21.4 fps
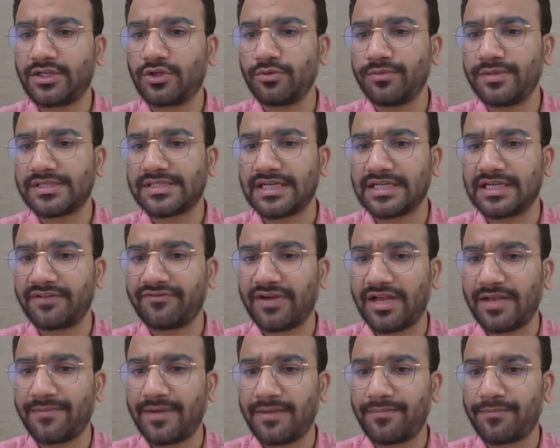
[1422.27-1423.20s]
to be
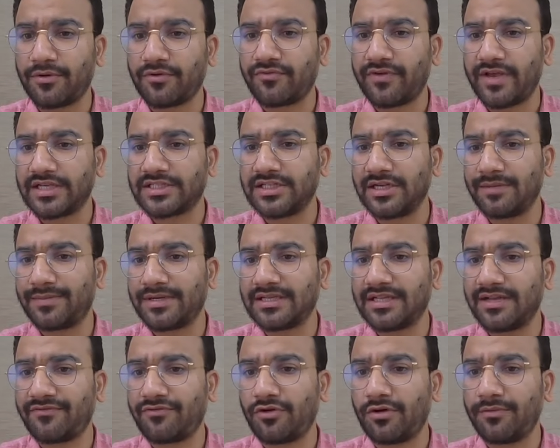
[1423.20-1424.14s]
certified by professional, but
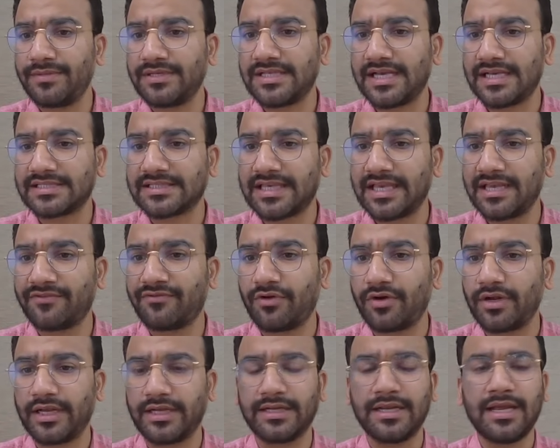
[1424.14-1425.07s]
the form is asking for it.